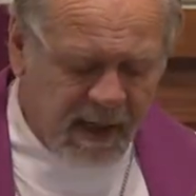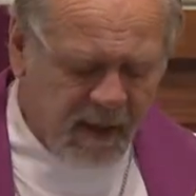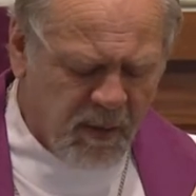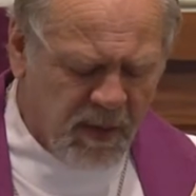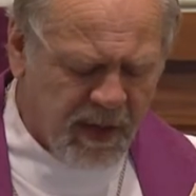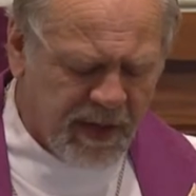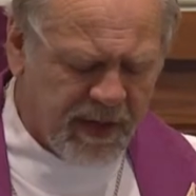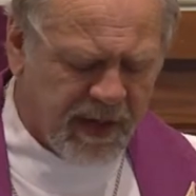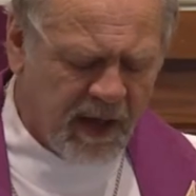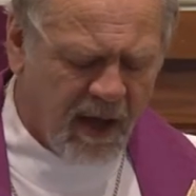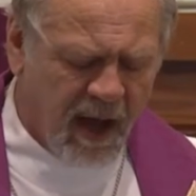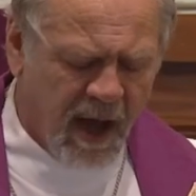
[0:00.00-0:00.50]

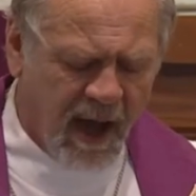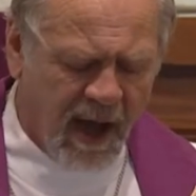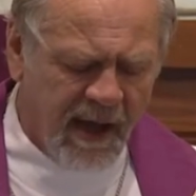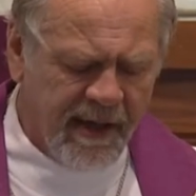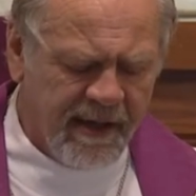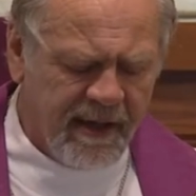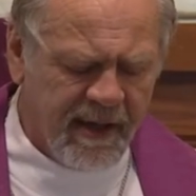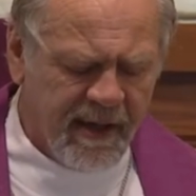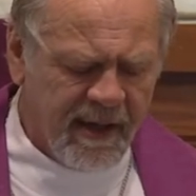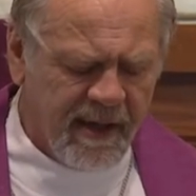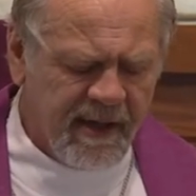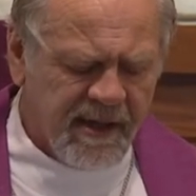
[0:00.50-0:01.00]
with
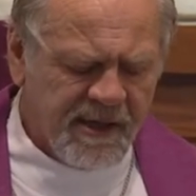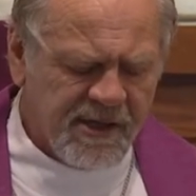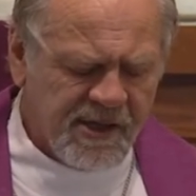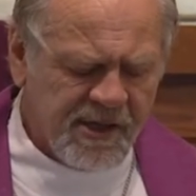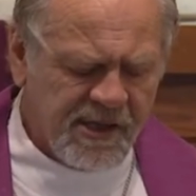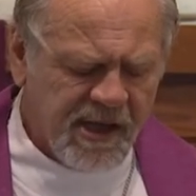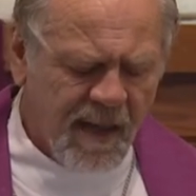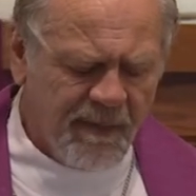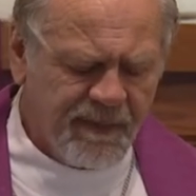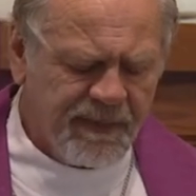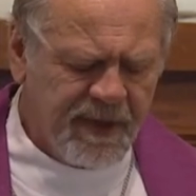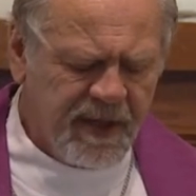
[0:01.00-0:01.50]
God
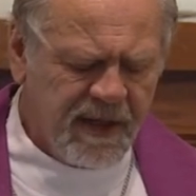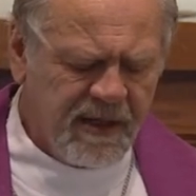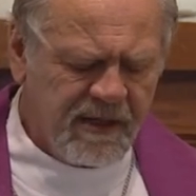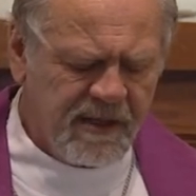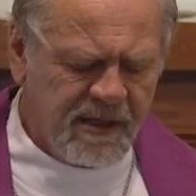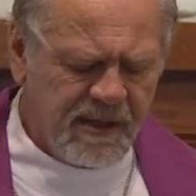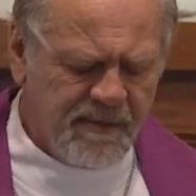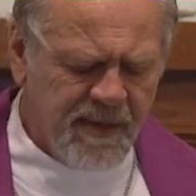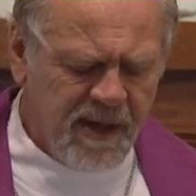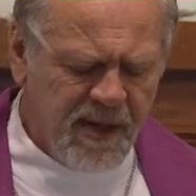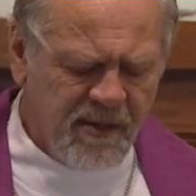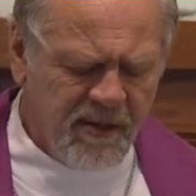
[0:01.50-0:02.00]
something
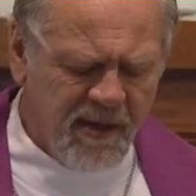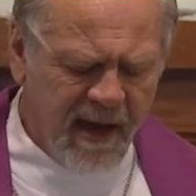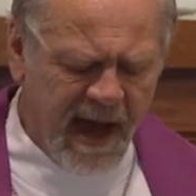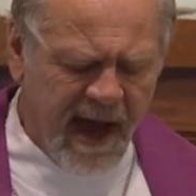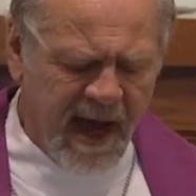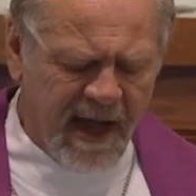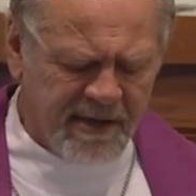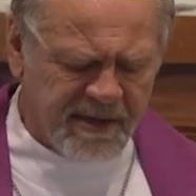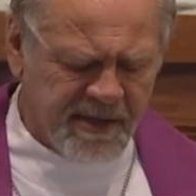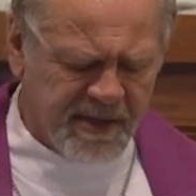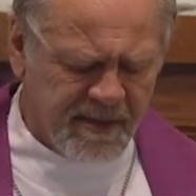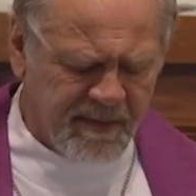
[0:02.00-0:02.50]
to be
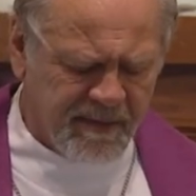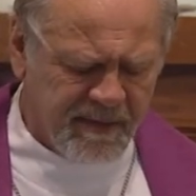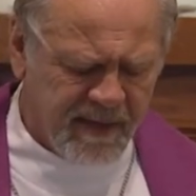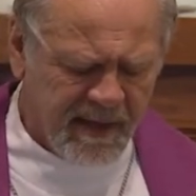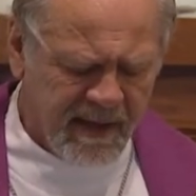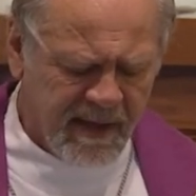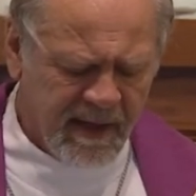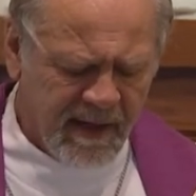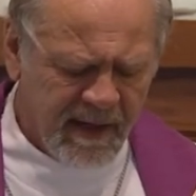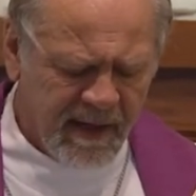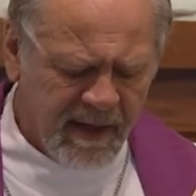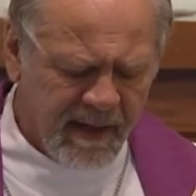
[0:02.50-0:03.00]
grasped,
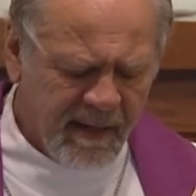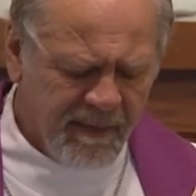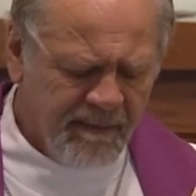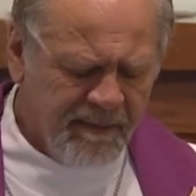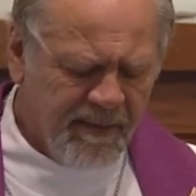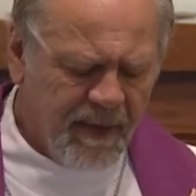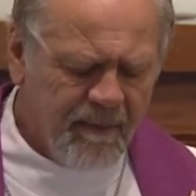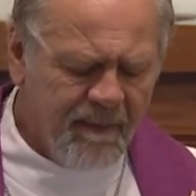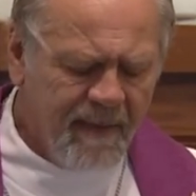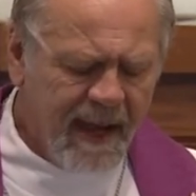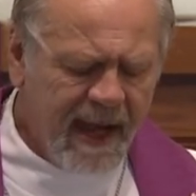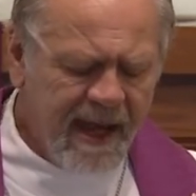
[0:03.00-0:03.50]

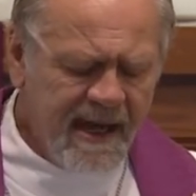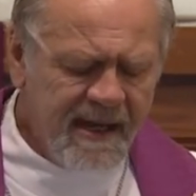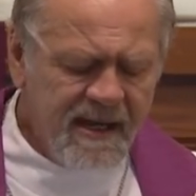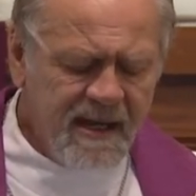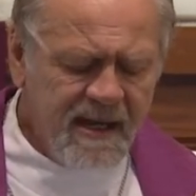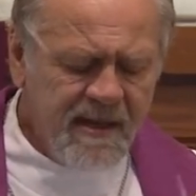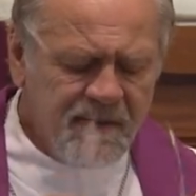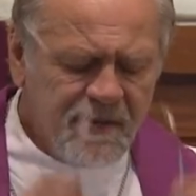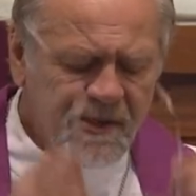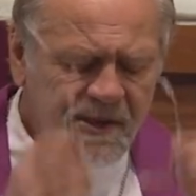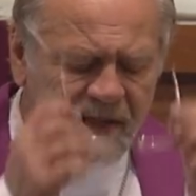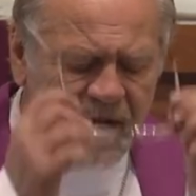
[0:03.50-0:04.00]
but made
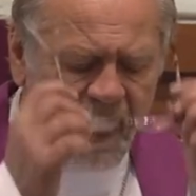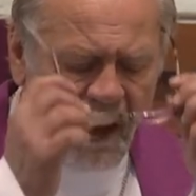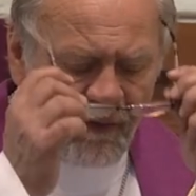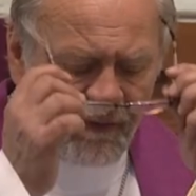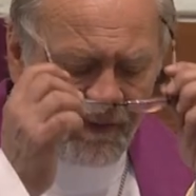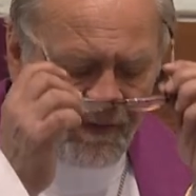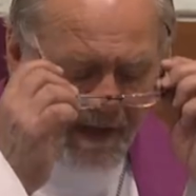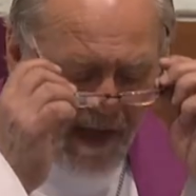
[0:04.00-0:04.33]
himself